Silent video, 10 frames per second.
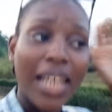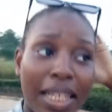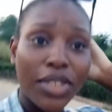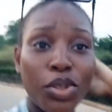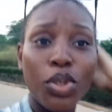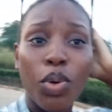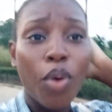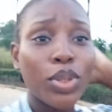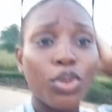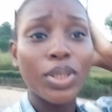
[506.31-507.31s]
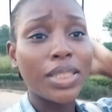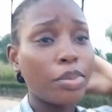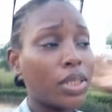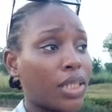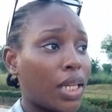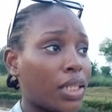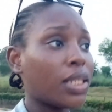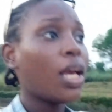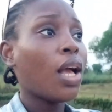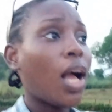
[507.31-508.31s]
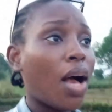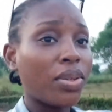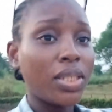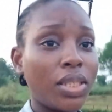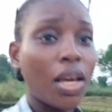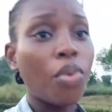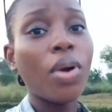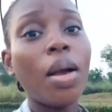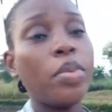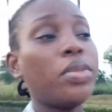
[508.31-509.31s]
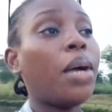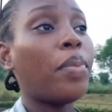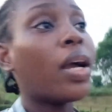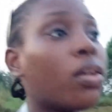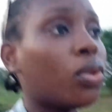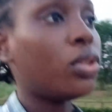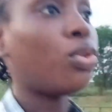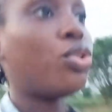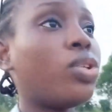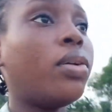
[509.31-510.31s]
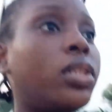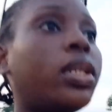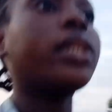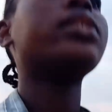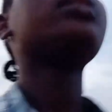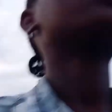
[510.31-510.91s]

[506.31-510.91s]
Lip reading: night, you see, we also not sleep this night. Our house is here. I'm gonna be banging on the door throughout the night.